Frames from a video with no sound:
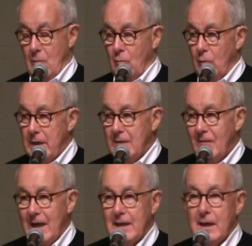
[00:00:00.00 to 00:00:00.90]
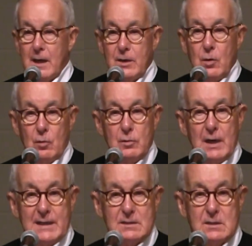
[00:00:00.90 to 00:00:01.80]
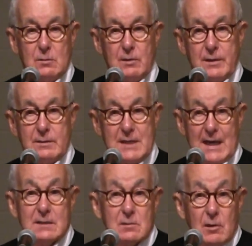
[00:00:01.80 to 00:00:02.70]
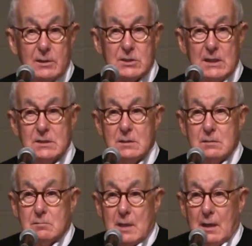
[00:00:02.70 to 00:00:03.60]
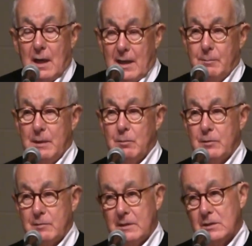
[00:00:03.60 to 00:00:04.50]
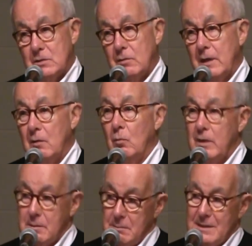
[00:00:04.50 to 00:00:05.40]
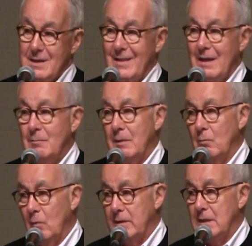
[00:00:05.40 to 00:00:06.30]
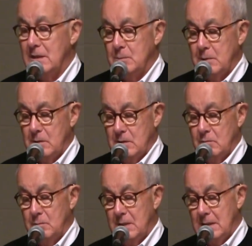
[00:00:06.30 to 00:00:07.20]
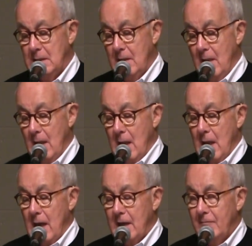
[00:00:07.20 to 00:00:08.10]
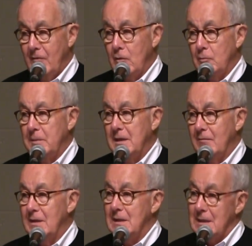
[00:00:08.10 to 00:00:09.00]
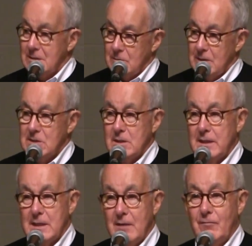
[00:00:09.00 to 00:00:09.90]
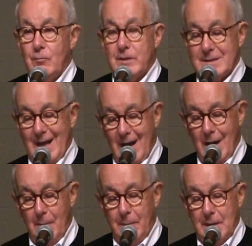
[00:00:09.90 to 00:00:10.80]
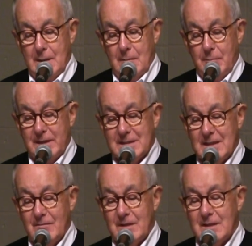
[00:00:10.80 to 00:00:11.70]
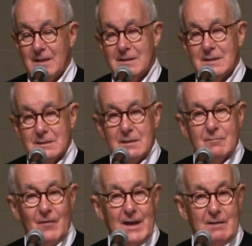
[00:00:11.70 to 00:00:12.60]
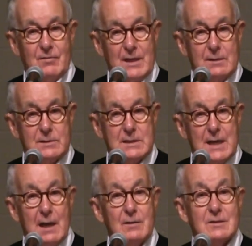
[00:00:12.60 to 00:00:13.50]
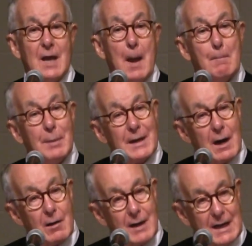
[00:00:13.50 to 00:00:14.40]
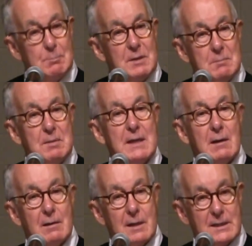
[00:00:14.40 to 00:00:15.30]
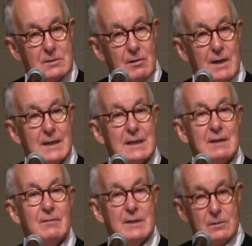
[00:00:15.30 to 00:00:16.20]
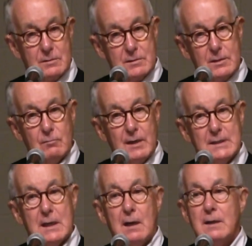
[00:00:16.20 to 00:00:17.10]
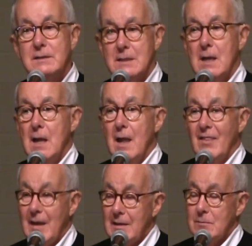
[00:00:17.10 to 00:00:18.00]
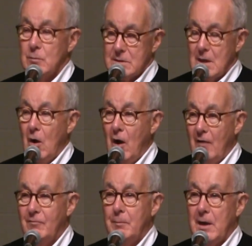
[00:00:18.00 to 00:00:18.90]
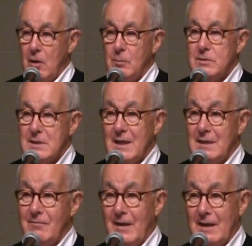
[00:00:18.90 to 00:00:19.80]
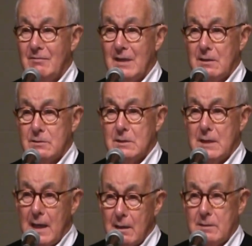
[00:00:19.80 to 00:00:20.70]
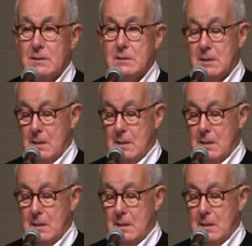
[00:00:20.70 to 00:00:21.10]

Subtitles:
We've had an unknown last year with our tax law changes. A lot of people were trying to sort out what it meant to them and what the experience would be. Envelope giving, strangely enough, was up by $75,000, but our APP, our electronic giving, those little red cards, that was off by almost $95,000.